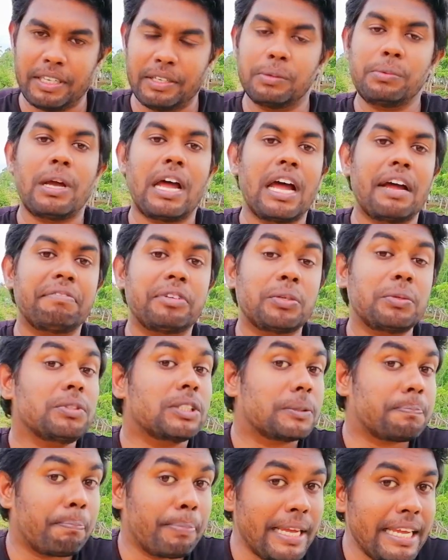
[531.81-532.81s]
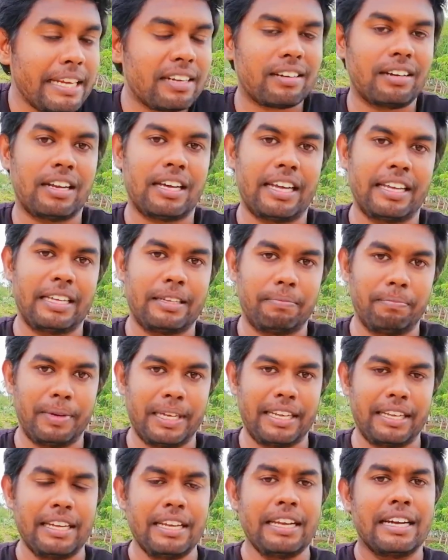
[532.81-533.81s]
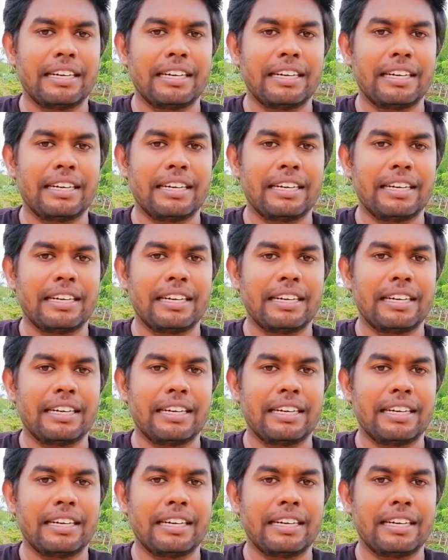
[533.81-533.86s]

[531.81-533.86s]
you have to speak like me.